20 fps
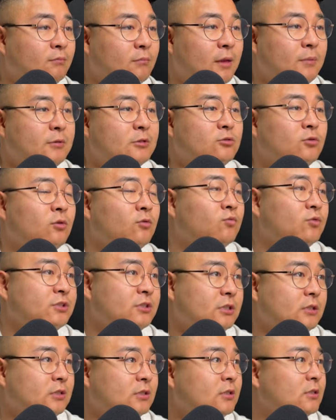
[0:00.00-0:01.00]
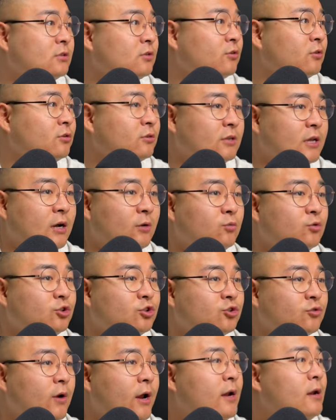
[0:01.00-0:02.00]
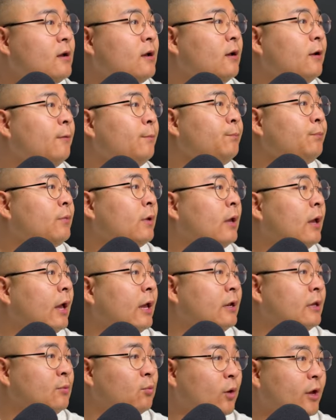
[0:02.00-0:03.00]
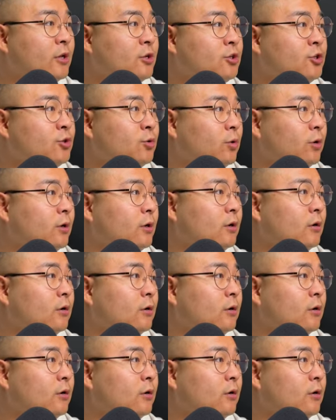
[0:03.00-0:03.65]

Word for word: maybe saw resistance on the downward trend, and he went shorted.